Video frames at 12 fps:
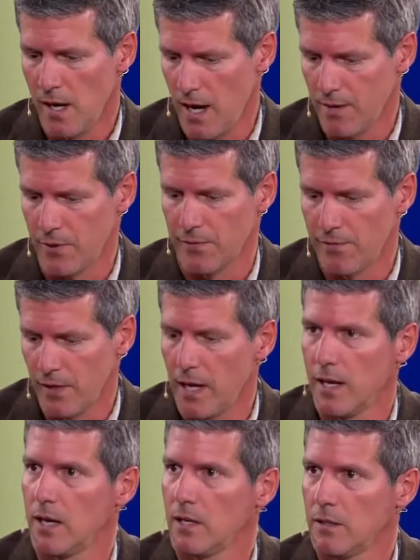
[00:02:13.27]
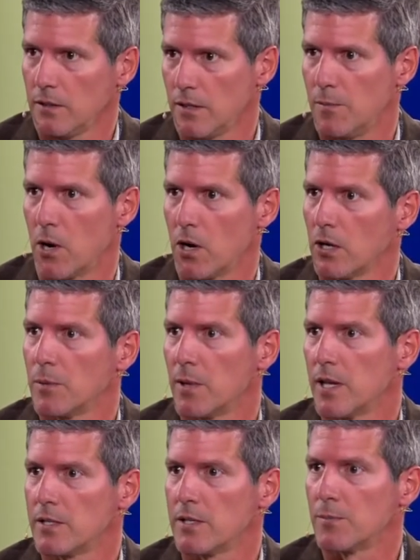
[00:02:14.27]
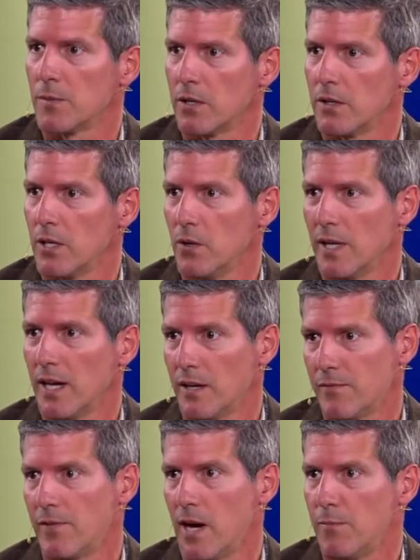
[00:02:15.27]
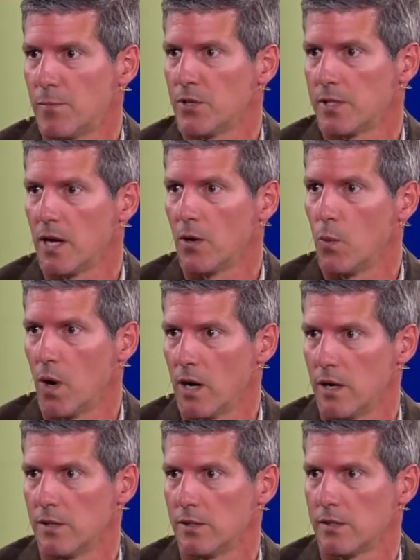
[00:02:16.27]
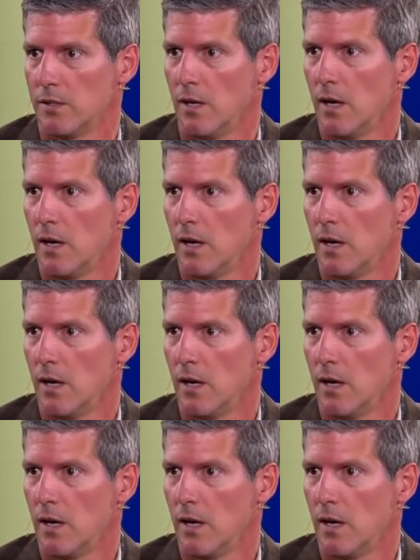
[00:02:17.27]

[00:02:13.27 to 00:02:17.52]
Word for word: After flooding the marketplace up there, they only had a 5% awareness